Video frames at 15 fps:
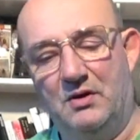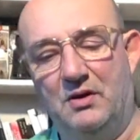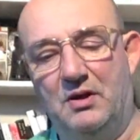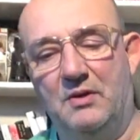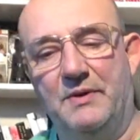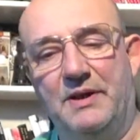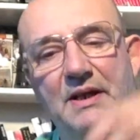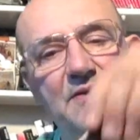
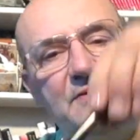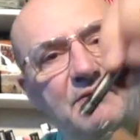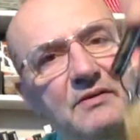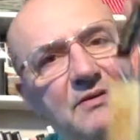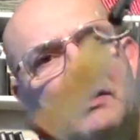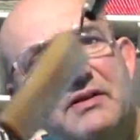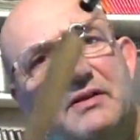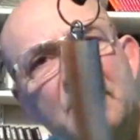Here we go.
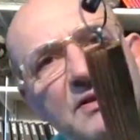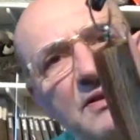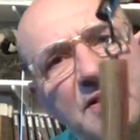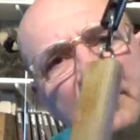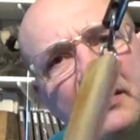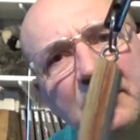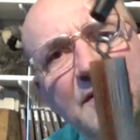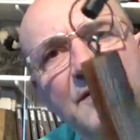
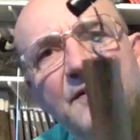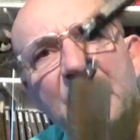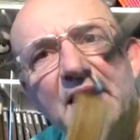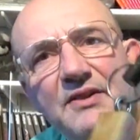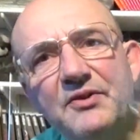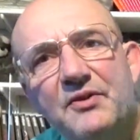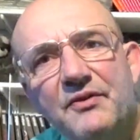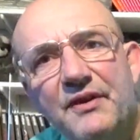So
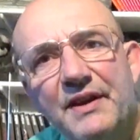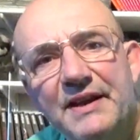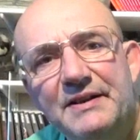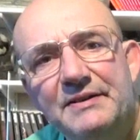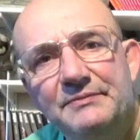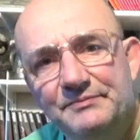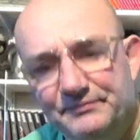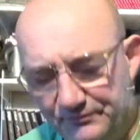that's on
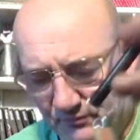there,